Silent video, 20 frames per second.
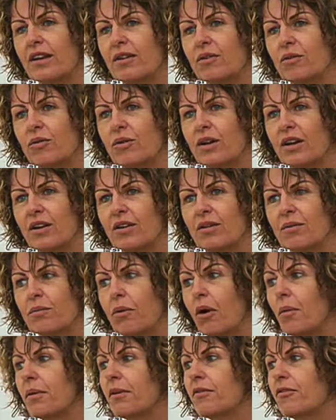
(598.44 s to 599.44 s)
and you know,
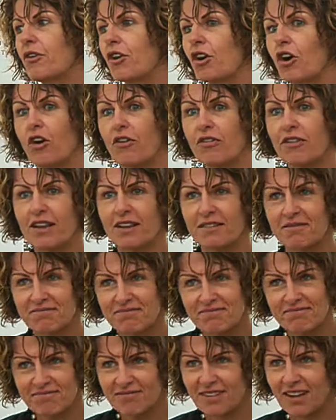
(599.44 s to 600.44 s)
pop in for a coffee.
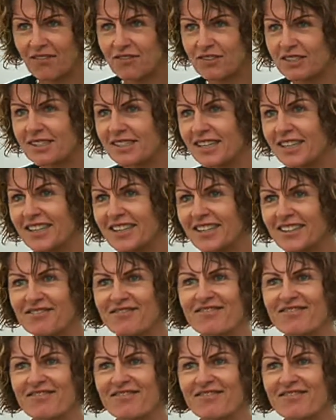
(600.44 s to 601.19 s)
Yep. Love to see you.